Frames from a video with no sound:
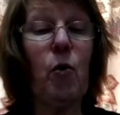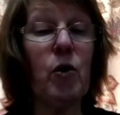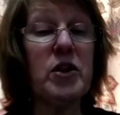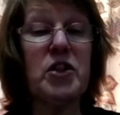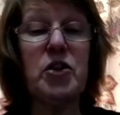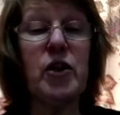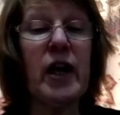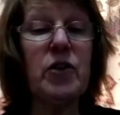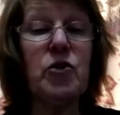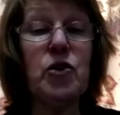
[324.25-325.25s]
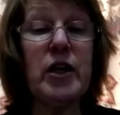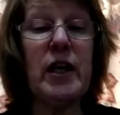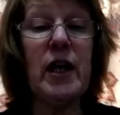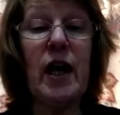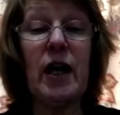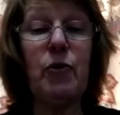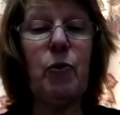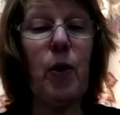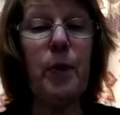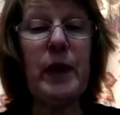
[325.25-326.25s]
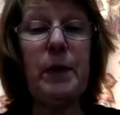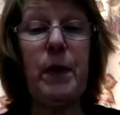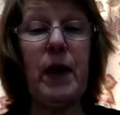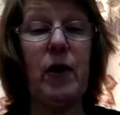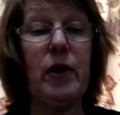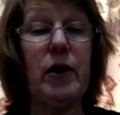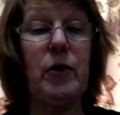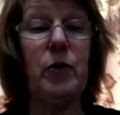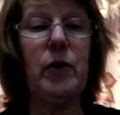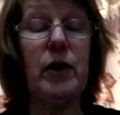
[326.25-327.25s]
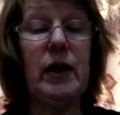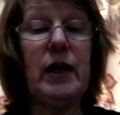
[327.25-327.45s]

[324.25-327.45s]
What is your country, and of what people are you?